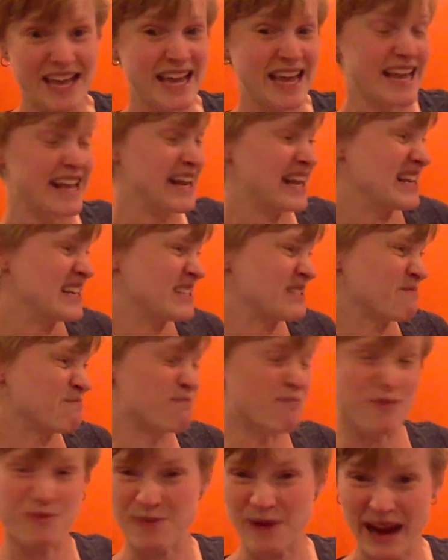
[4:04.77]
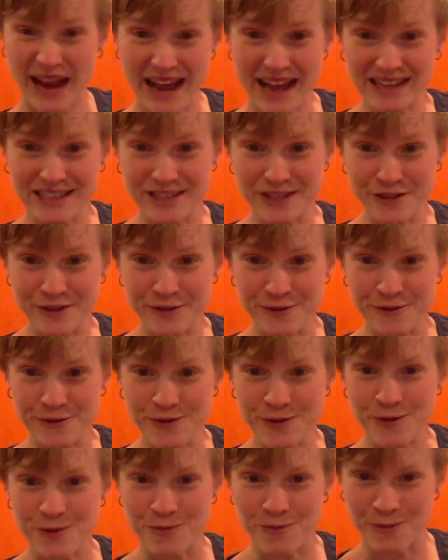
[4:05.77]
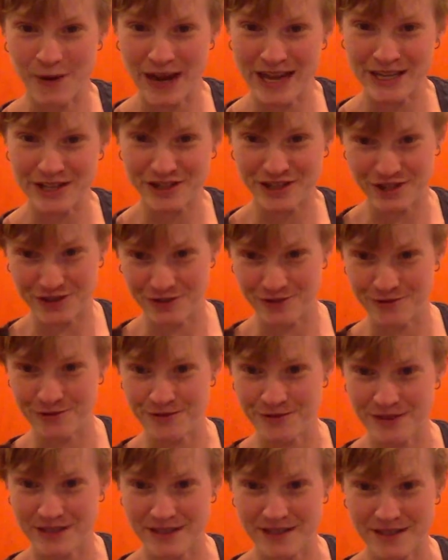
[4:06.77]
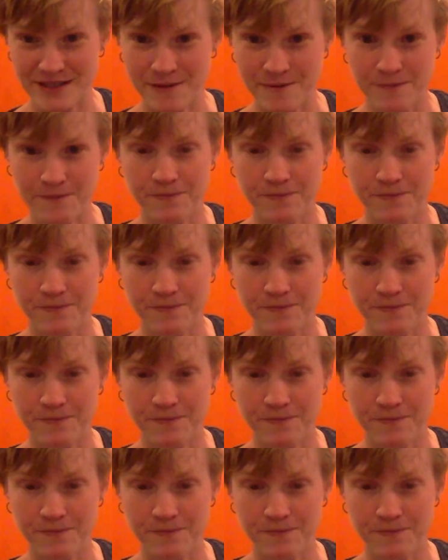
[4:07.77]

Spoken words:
in his brand new white shoes.